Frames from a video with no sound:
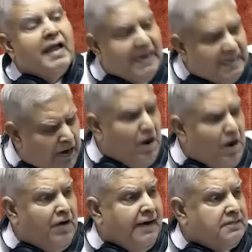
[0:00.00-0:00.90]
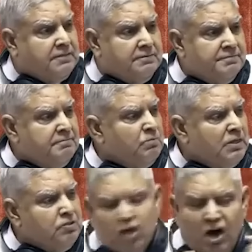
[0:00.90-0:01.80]
Enough of it.
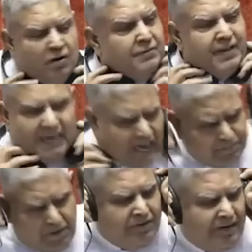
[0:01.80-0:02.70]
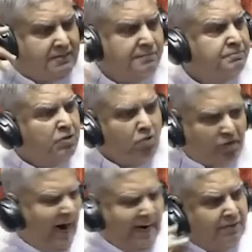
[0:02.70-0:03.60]
No, enough of it. You
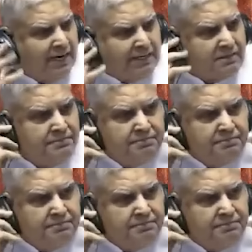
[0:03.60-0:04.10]
can't have it.